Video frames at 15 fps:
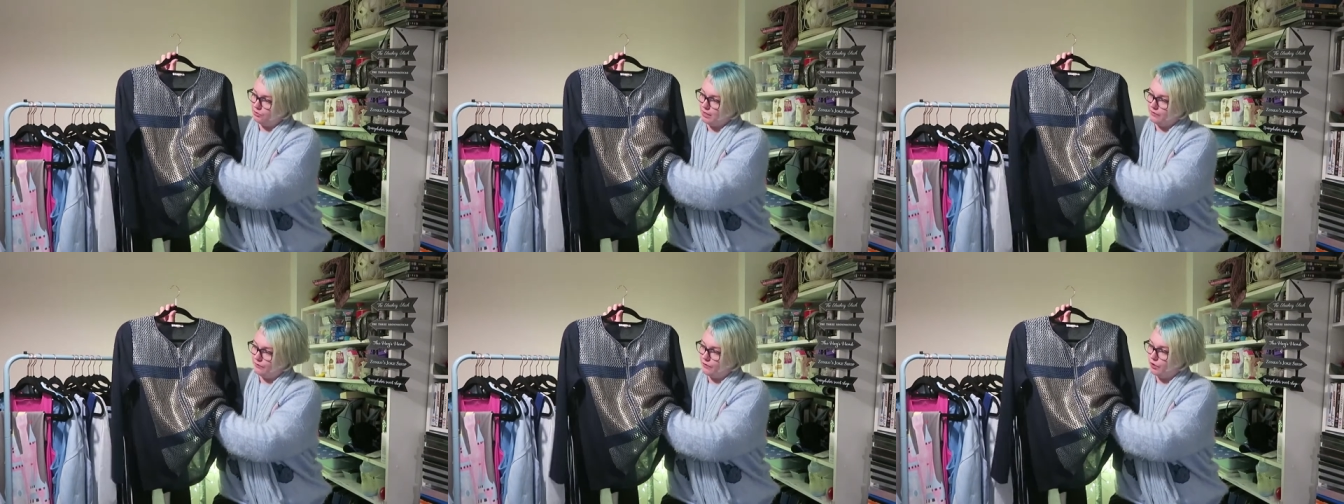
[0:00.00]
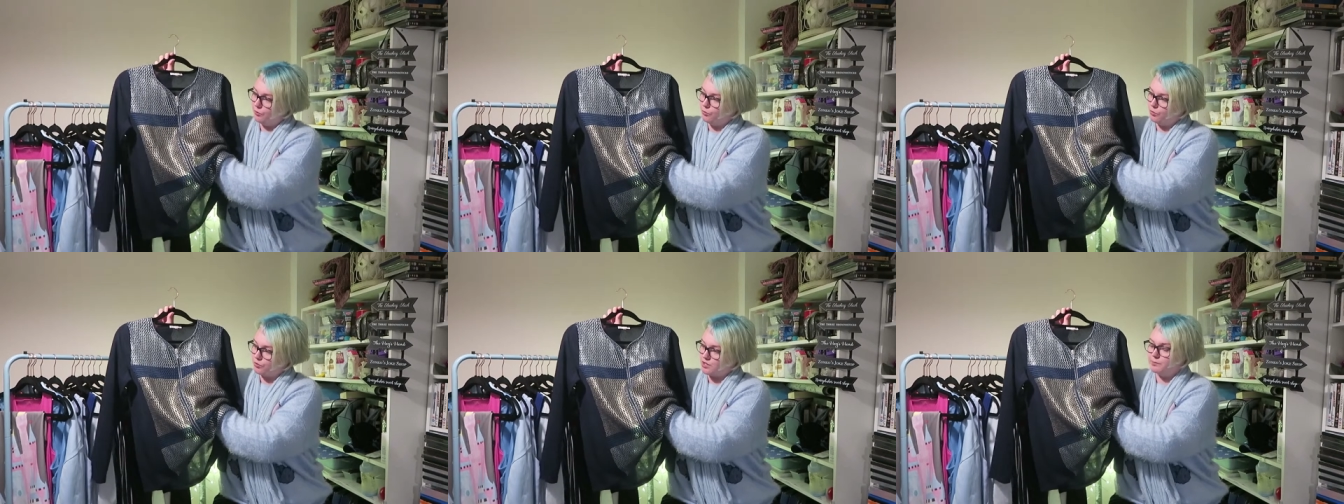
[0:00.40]
if I
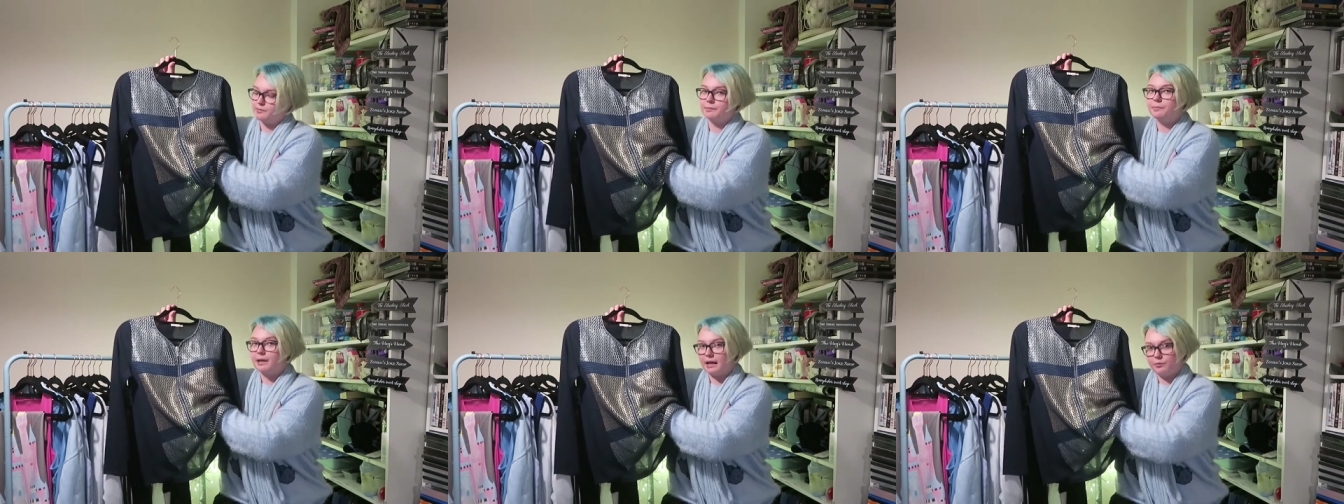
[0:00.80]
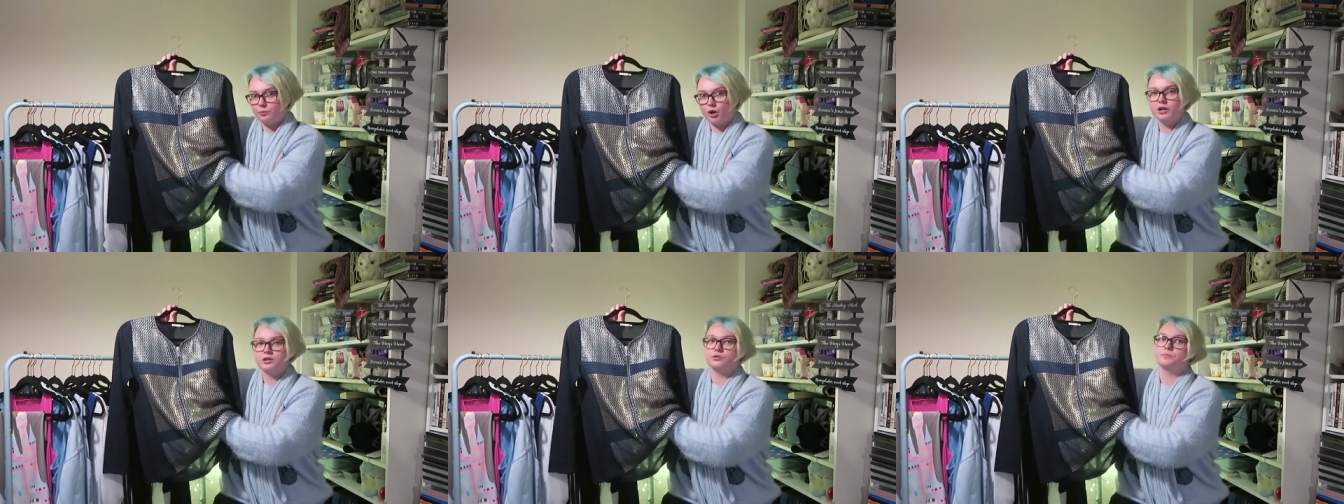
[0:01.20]
wore something plain
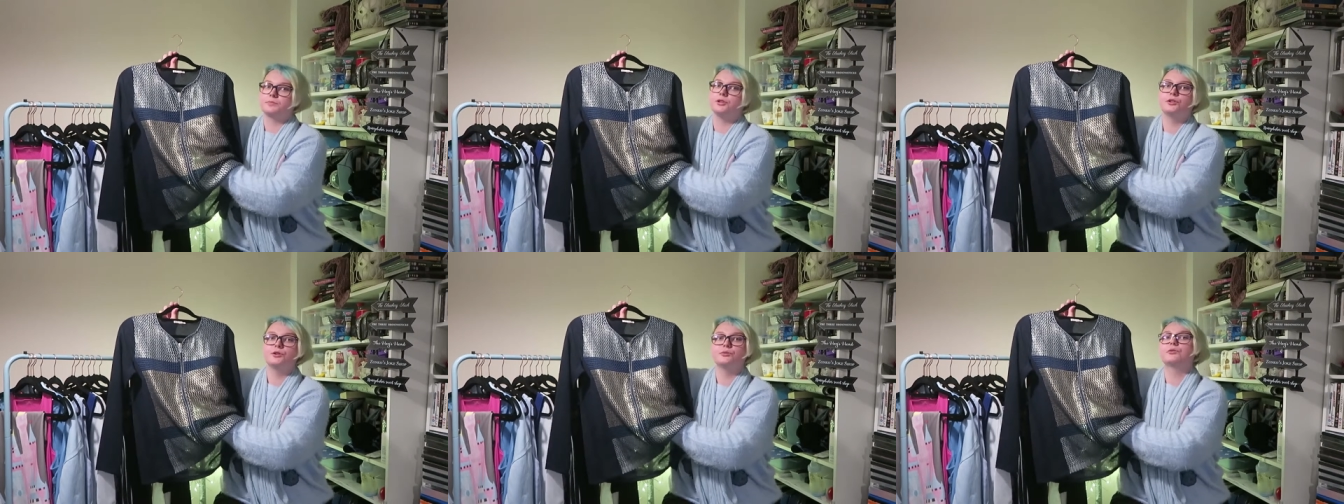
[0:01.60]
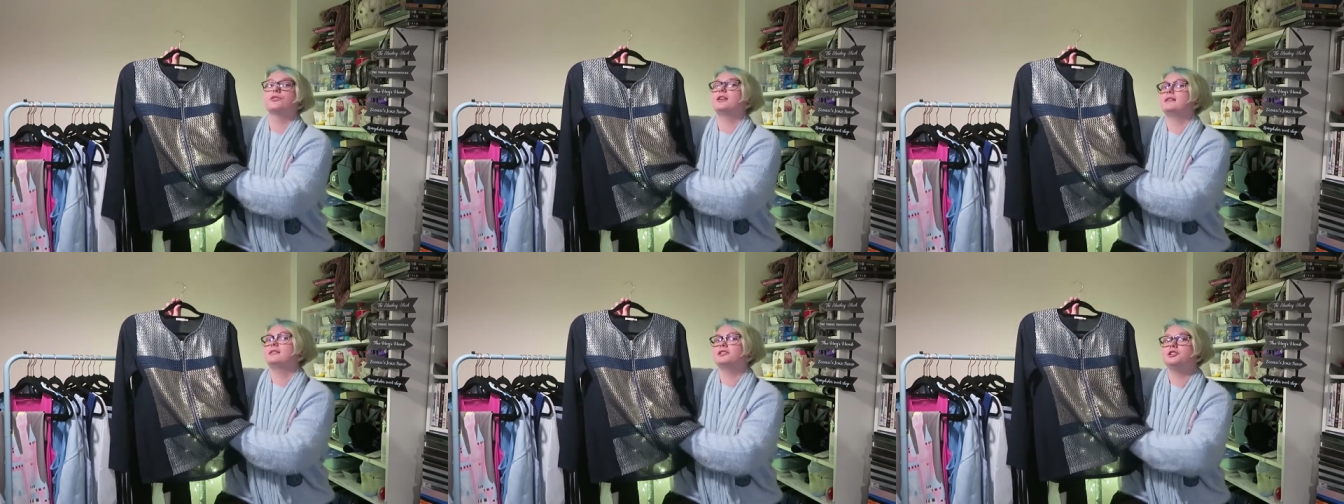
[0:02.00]
white or blue or
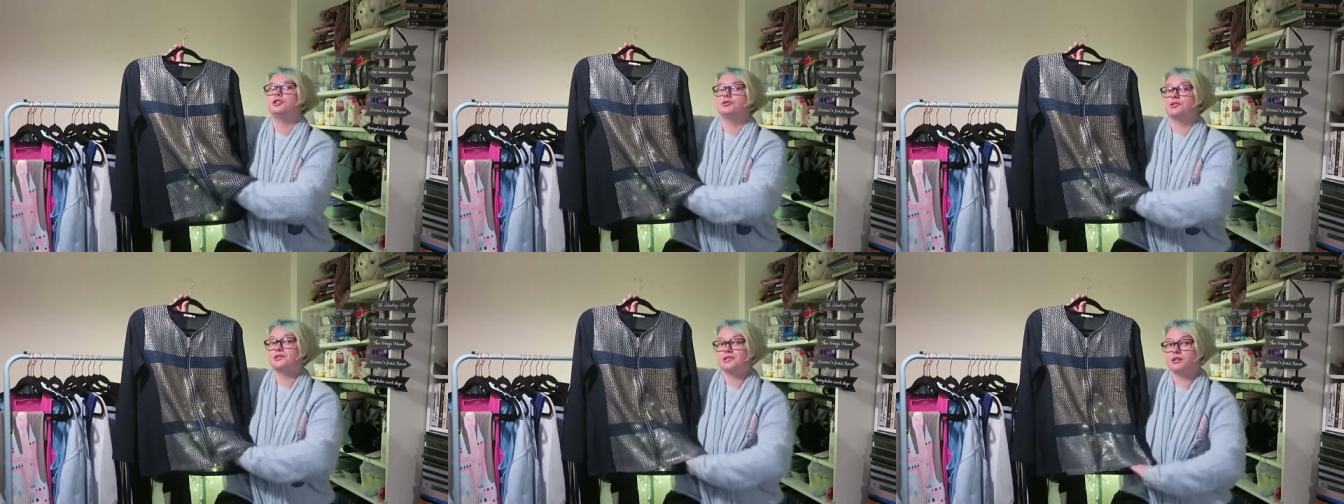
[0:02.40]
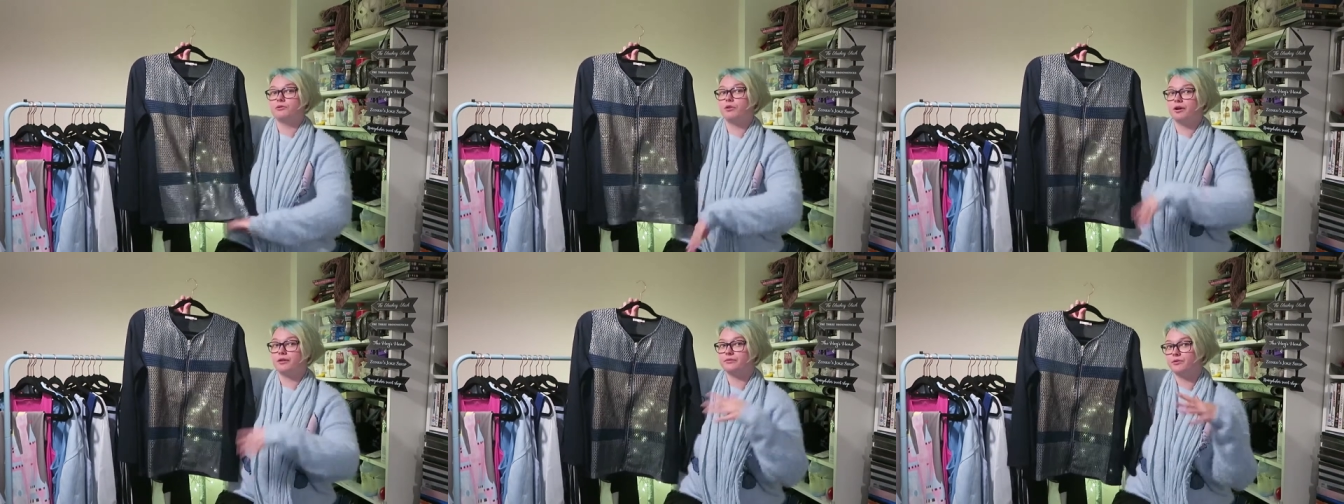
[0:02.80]
anything you can see
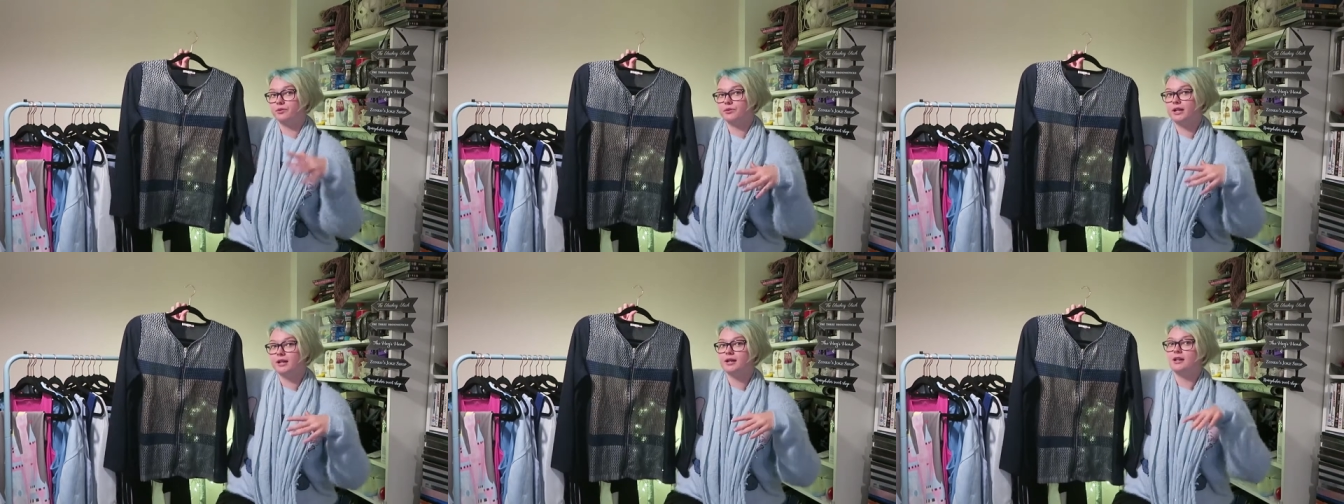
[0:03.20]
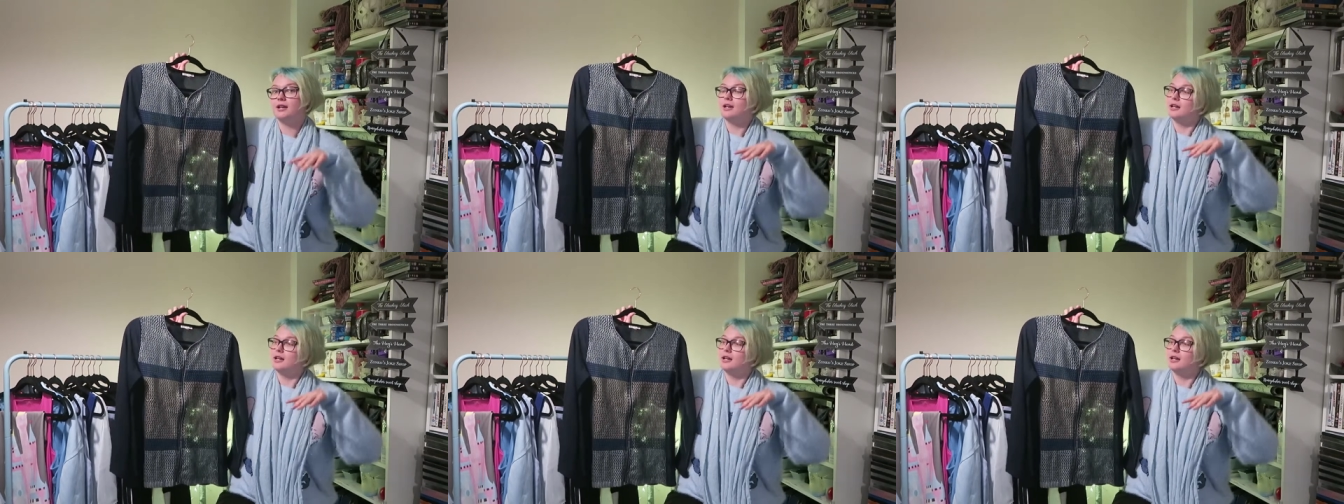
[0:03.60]
right through it